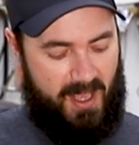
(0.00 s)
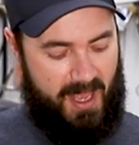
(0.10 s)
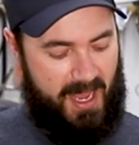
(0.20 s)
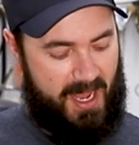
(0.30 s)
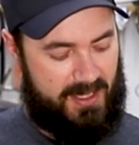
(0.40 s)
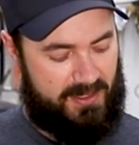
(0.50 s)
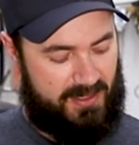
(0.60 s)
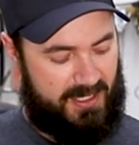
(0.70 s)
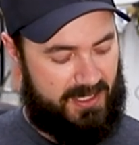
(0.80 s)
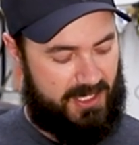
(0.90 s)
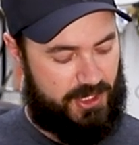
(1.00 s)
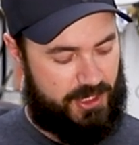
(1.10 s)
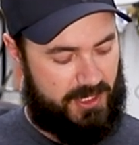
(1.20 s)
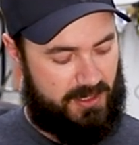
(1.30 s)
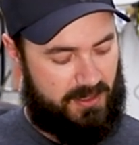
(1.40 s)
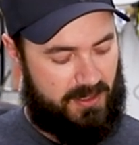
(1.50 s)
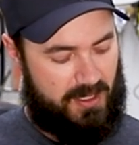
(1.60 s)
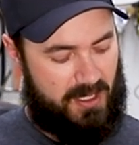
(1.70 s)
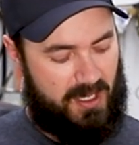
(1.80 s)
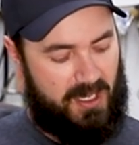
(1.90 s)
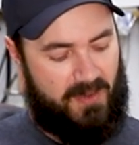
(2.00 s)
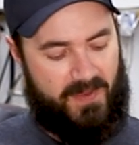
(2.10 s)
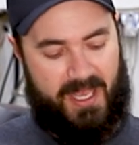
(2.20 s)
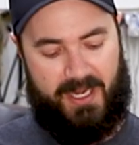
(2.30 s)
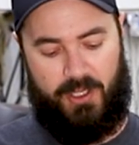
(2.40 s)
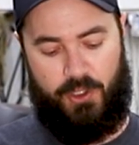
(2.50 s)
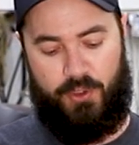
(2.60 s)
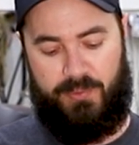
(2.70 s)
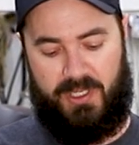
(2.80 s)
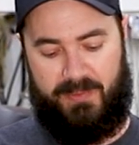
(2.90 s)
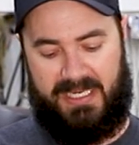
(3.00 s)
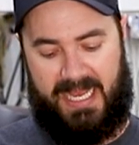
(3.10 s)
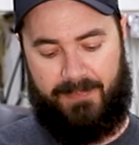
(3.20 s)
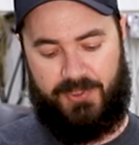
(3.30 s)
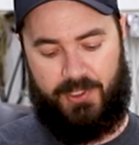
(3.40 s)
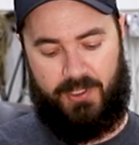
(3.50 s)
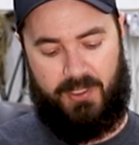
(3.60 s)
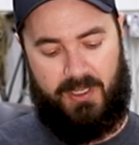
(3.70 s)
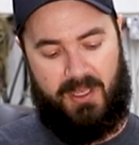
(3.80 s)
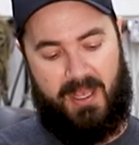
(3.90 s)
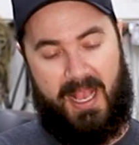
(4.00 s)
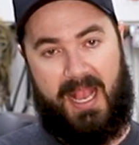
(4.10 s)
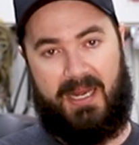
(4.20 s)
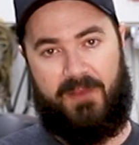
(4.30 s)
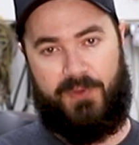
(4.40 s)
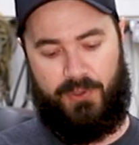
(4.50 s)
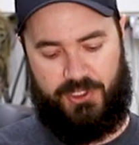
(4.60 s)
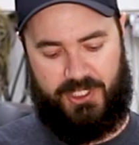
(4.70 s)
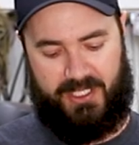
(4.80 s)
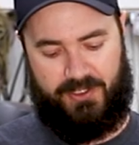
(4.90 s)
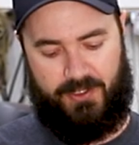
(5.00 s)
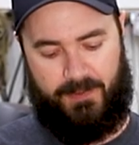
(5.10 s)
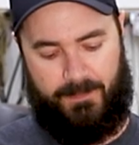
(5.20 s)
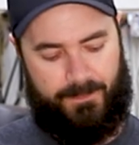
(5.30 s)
and the addition of an aluminum adapter and a fuel injector.